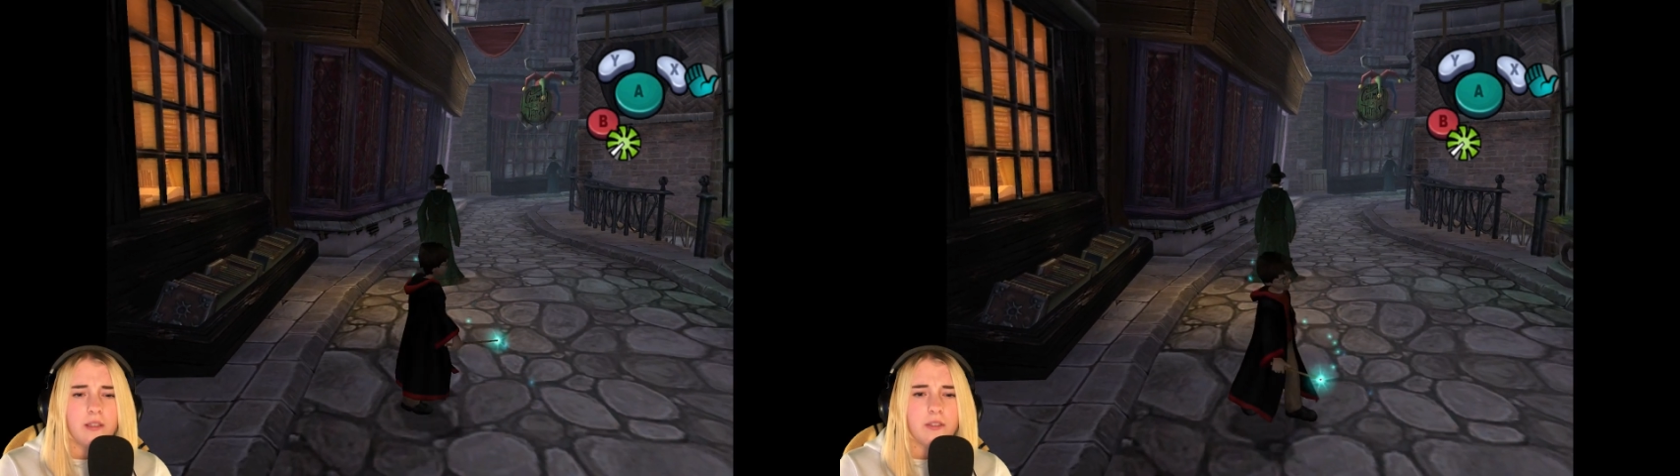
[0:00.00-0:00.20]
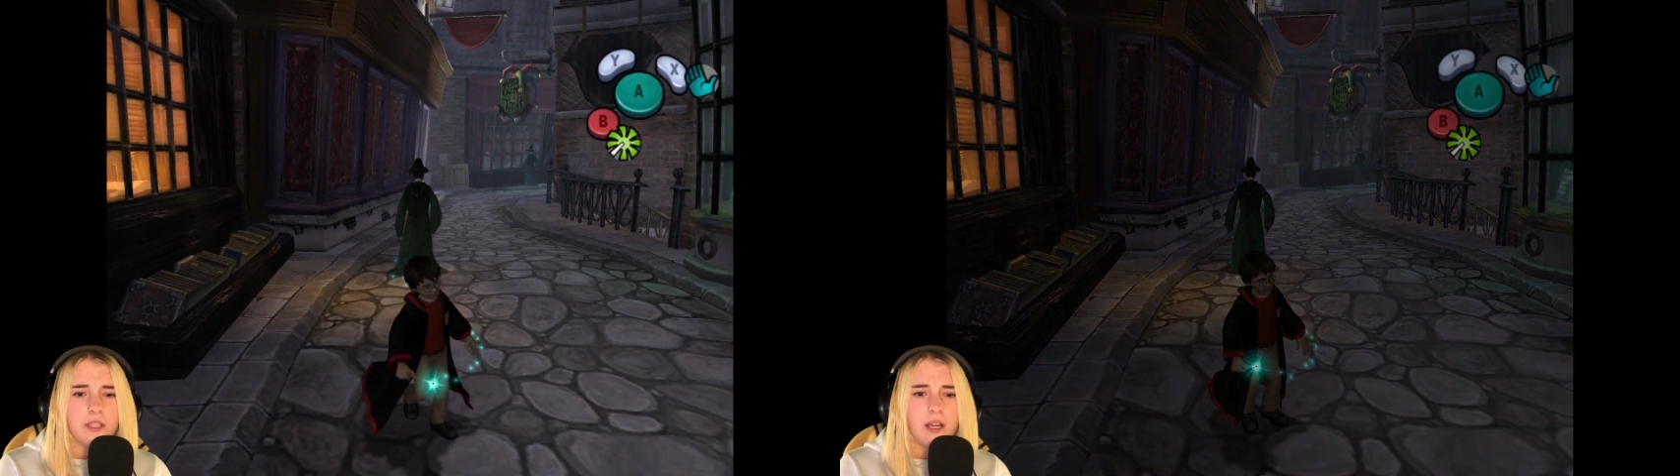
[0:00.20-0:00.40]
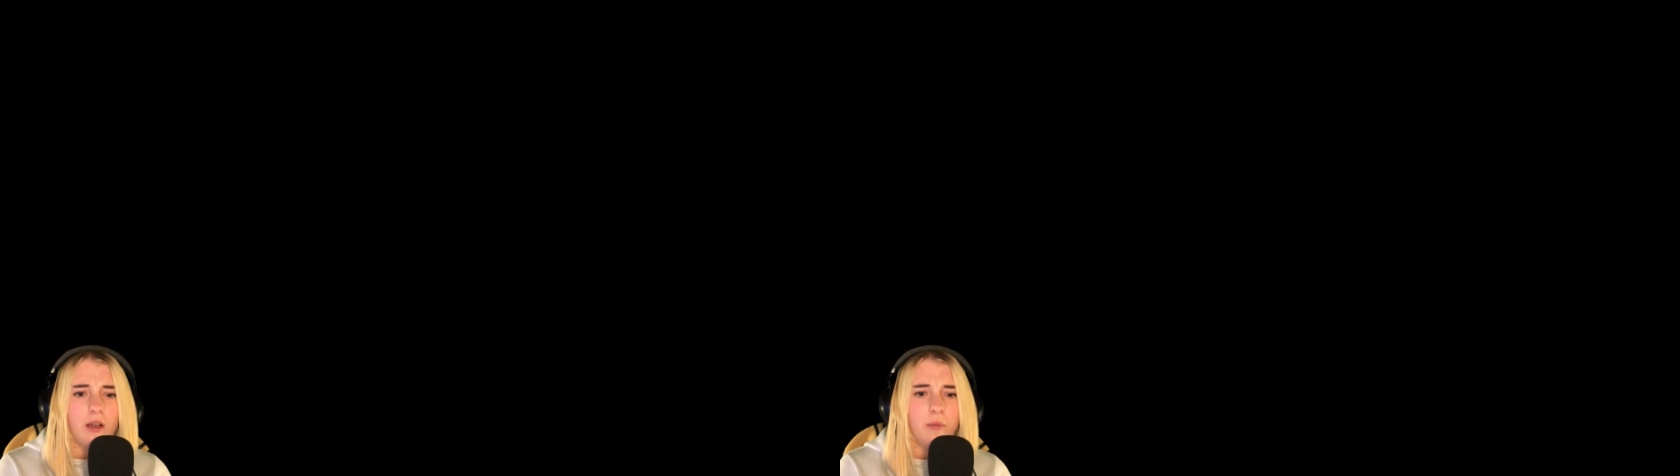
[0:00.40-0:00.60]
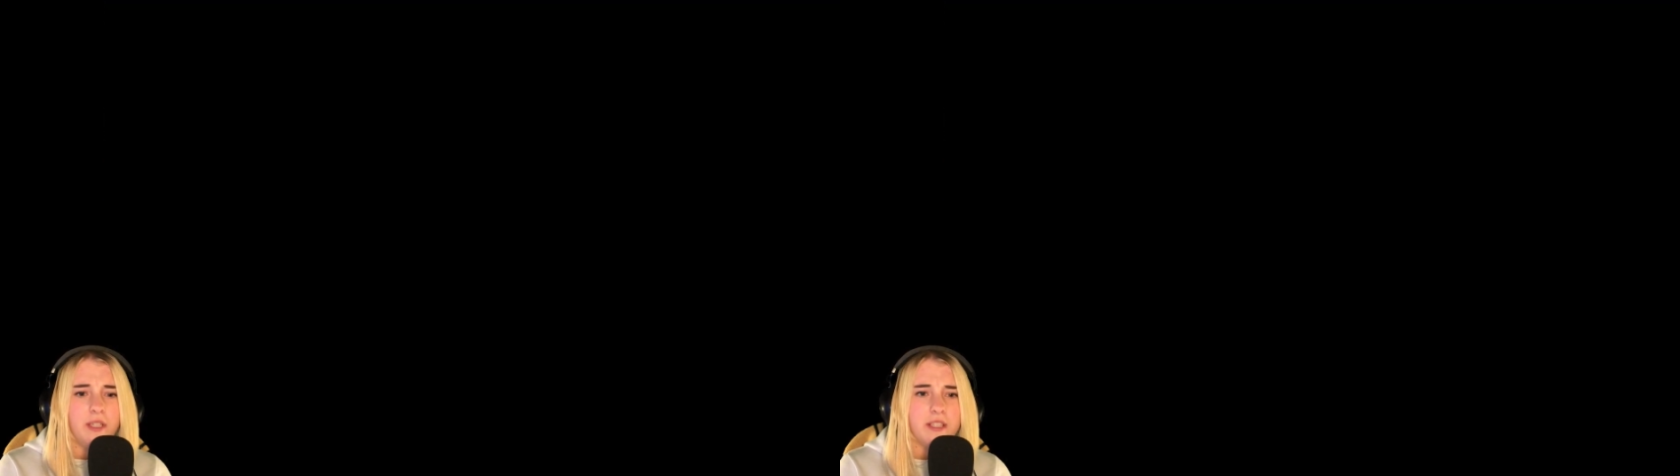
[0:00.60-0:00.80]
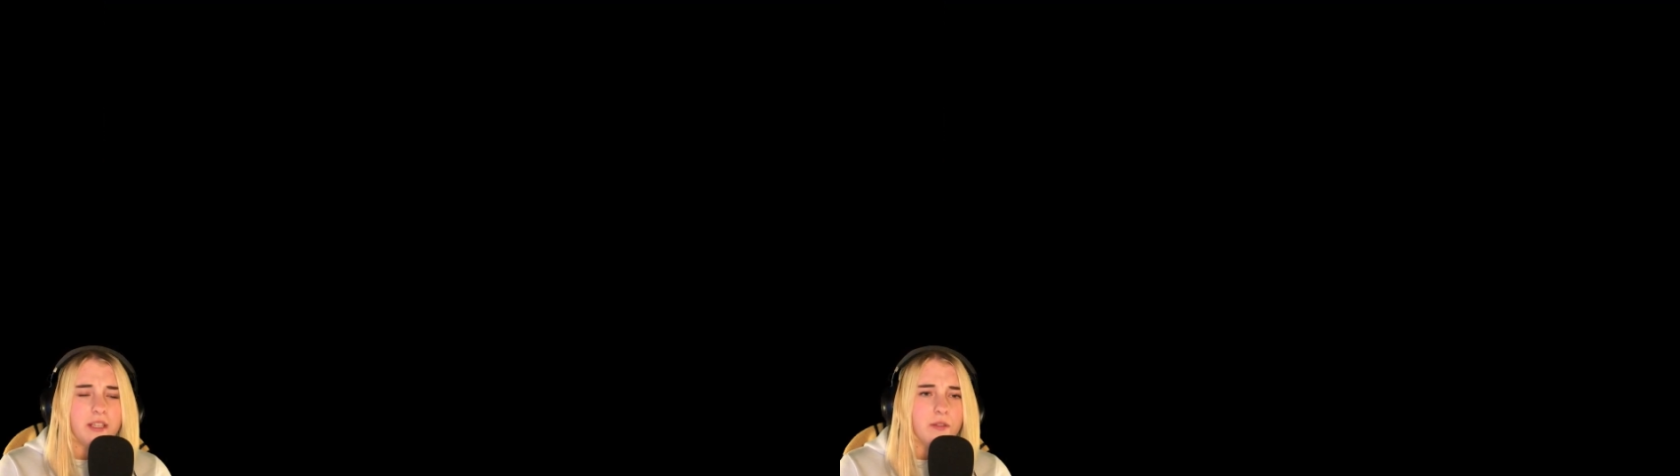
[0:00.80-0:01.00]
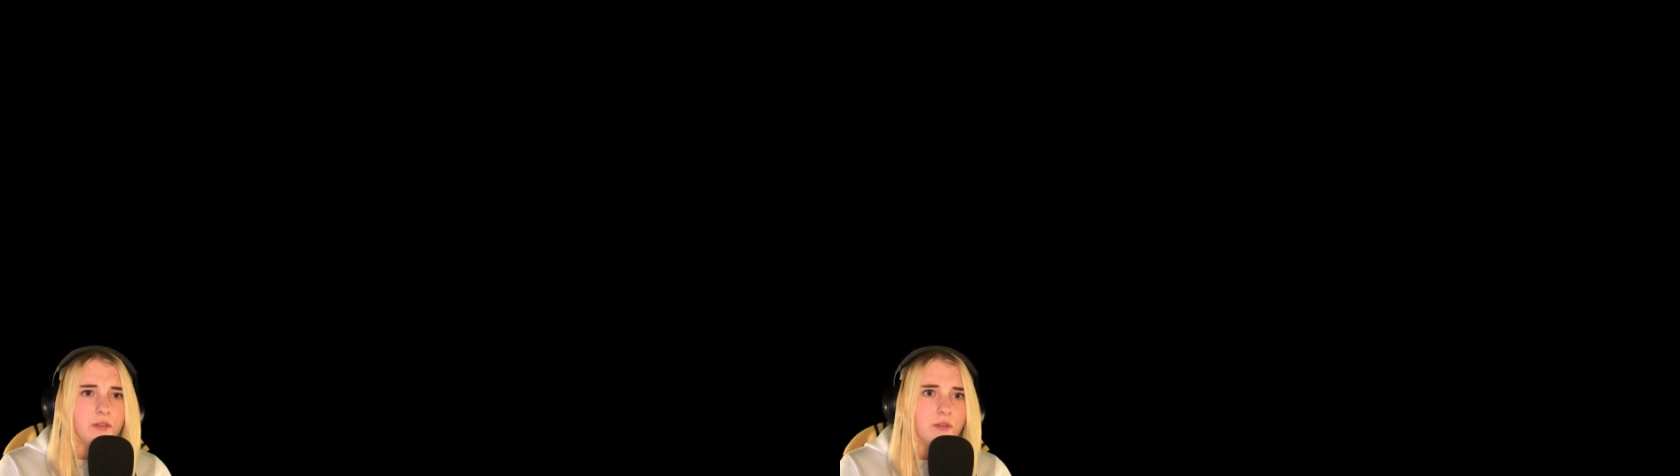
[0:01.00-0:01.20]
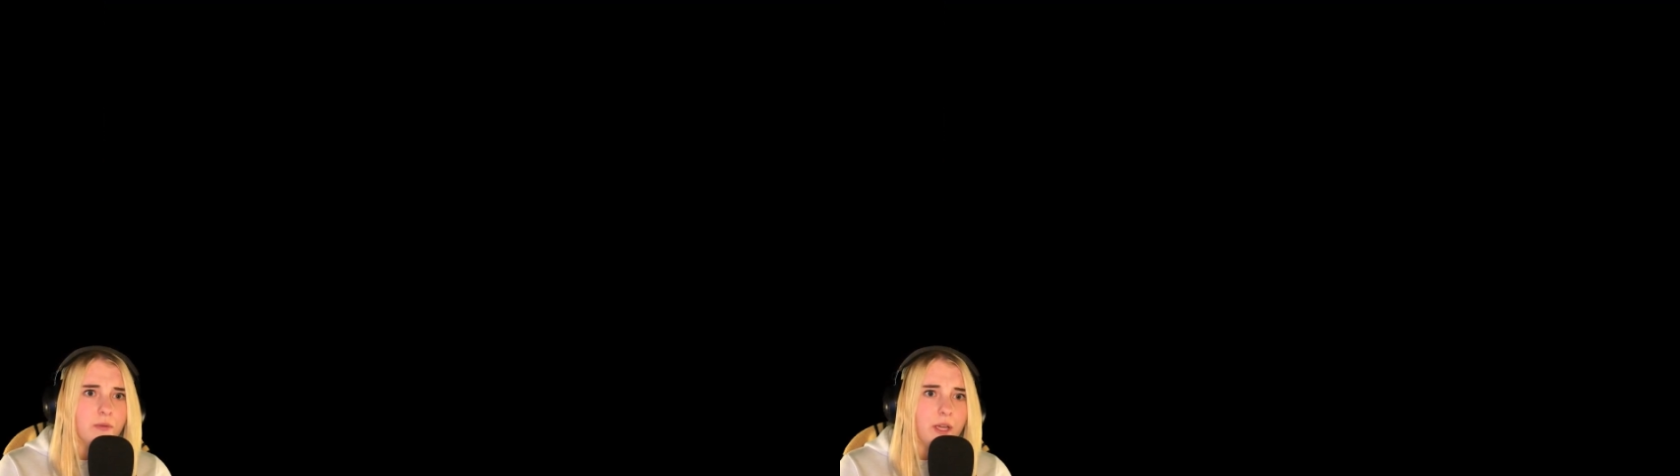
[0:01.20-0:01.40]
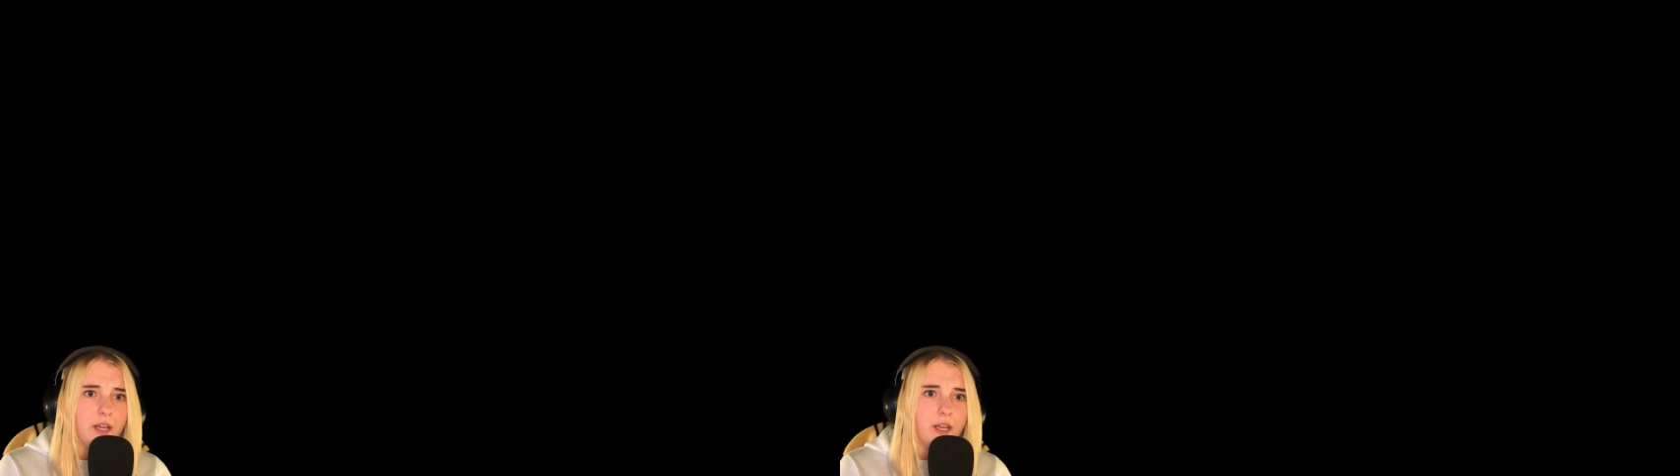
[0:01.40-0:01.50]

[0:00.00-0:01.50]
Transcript: Because how many sickles do we